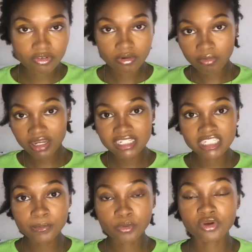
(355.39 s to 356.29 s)
What a deep
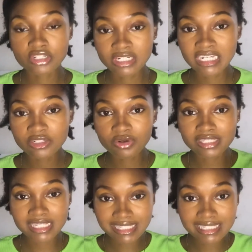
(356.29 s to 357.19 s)
conditioner does
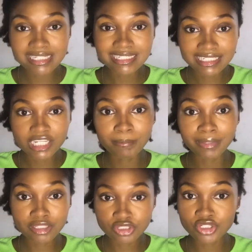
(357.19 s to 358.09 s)
is deep
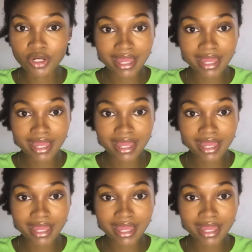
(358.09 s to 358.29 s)
into your hair.